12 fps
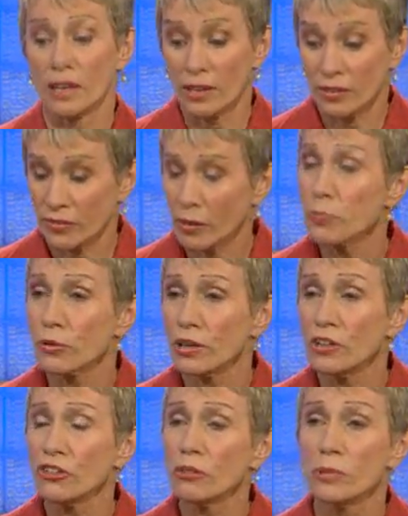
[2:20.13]
A
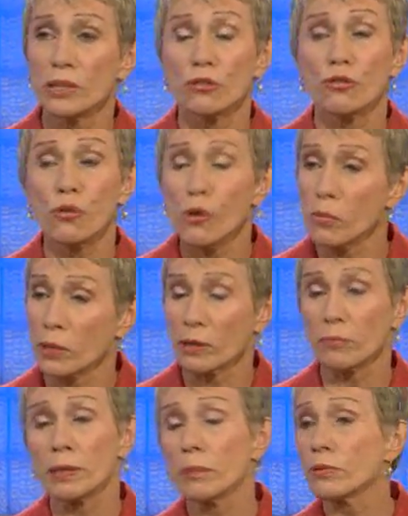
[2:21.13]
separation means formal,
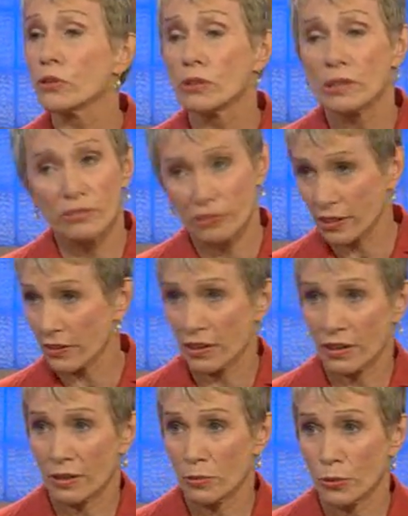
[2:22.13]
and people don't live like
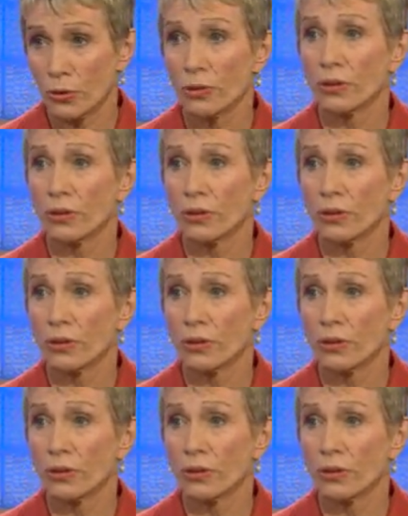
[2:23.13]
that anymore.